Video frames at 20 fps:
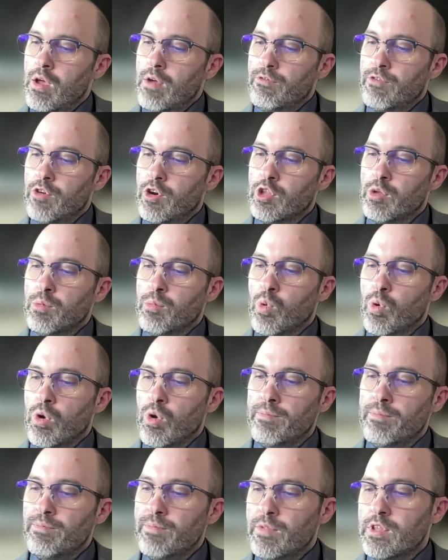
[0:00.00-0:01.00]

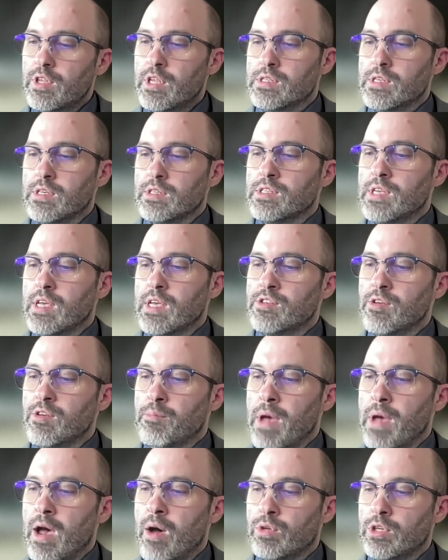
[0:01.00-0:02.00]
Furthermore, the success of
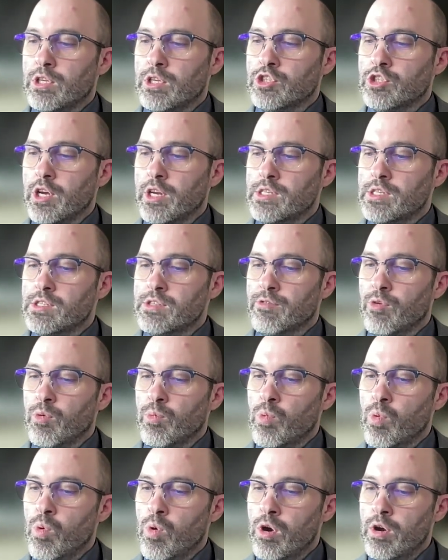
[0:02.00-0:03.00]
Mao in the Chinese Civil
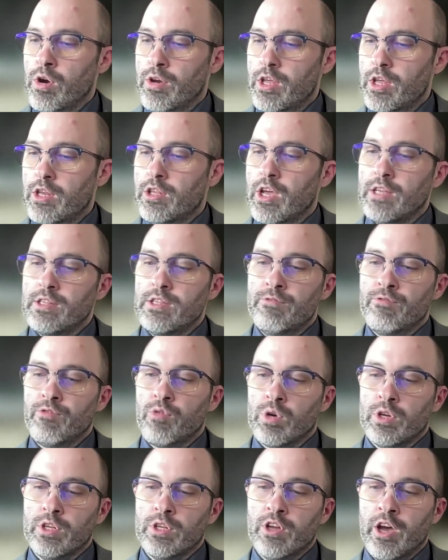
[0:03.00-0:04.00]
War in
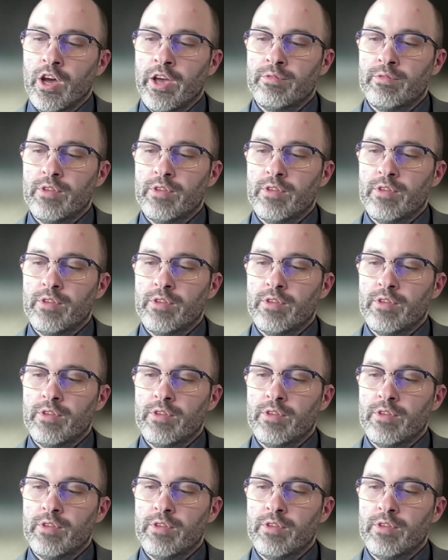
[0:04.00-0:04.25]
1949